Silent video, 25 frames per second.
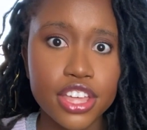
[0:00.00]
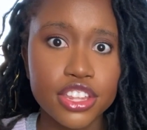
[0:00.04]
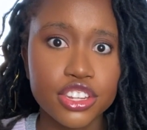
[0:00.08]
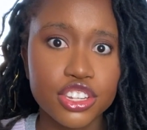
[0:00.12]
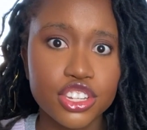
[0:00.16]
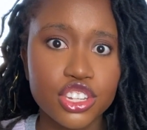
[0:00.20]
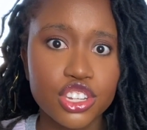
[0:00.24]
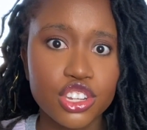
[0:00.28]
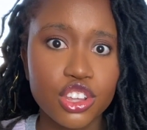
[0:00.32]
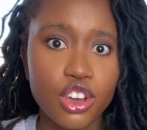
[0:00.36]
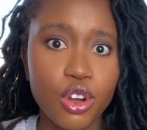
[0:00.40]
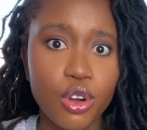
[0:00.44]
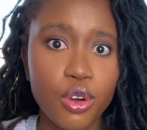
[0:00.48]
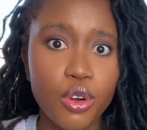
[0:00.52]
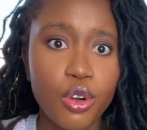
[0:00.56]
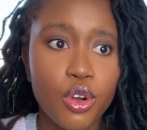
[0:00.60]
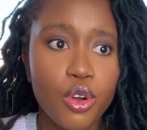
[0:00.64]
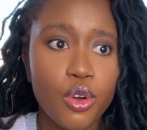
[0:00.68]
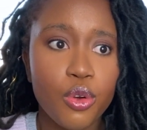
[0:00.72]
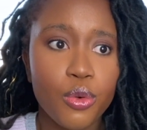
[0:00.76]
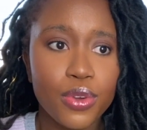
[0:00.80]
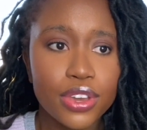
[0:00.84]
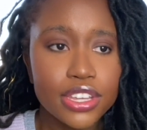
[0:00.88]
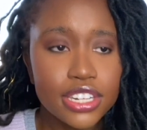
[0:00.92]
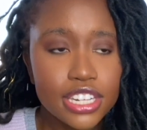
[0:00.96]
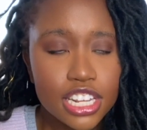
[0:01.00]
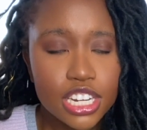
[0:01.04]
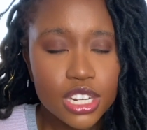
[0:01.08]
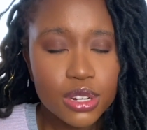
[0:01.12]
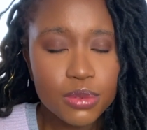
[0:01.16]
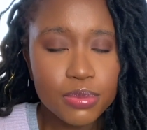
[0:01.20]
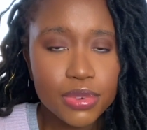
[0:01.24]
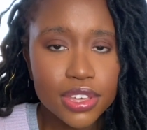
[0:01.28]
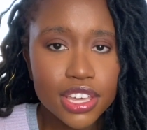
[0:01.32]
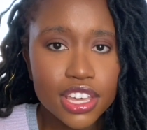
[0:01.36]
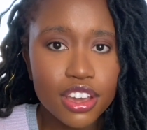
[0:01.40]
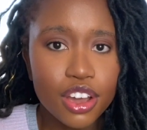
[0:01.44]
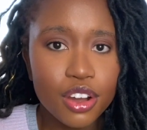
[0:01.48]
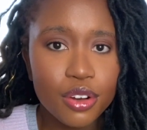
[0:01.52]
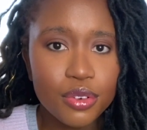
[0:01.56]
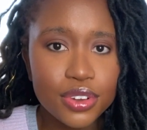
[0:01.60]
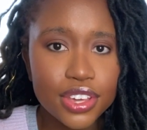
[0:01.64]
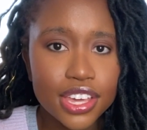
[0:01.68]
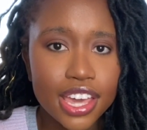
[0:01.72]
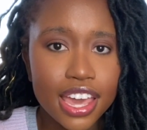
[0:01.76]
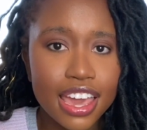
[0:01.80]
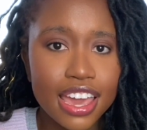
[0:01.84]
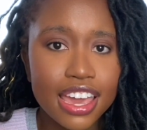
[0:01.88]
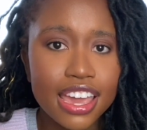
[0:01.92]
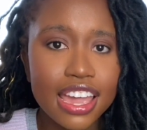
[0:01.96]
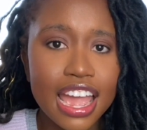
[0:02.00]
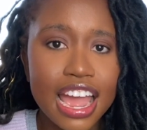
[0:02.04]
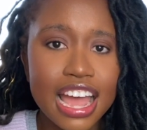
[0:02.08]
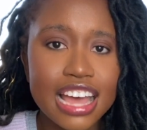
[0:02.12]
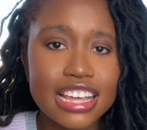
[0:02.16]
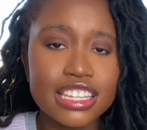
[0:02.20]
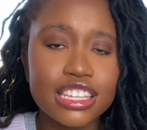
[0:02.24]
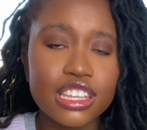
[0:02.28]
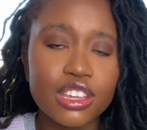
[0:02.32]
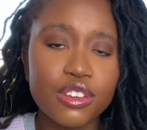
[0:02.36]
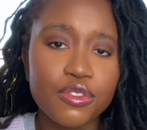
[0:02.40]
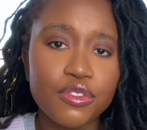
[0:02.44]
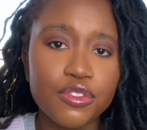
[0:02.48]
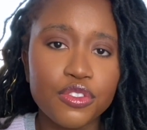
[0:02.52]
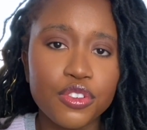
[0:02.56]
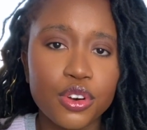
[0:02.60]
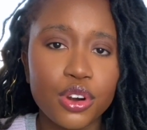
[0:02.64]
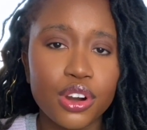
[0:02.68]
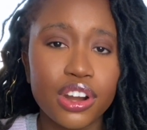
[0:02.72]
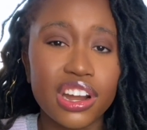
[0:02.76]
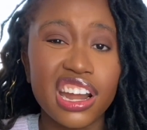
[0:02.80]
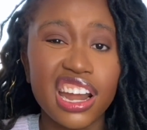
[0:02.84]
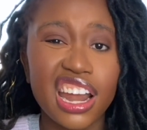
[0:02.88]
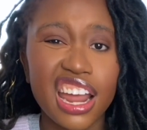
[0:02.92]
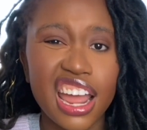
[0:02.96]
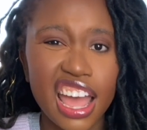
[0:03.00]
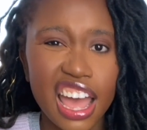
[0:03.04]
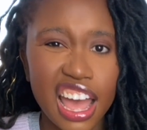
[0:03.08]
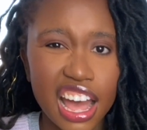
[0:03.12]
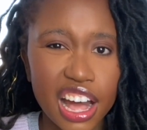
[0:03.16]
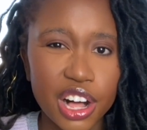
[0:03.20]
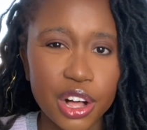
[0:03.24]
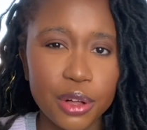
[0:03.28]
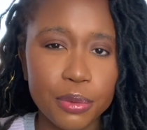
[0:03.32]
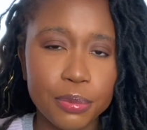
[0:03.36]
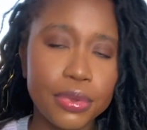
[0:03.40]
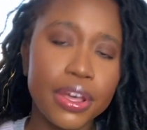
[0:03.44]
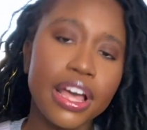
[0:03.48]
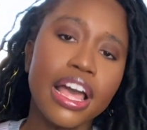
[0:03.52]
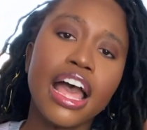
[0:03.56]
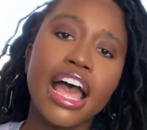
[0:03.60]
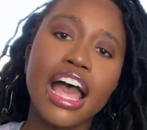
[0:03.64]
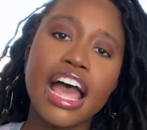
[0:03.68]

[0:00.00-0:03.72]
And so we need to be okay asking for help.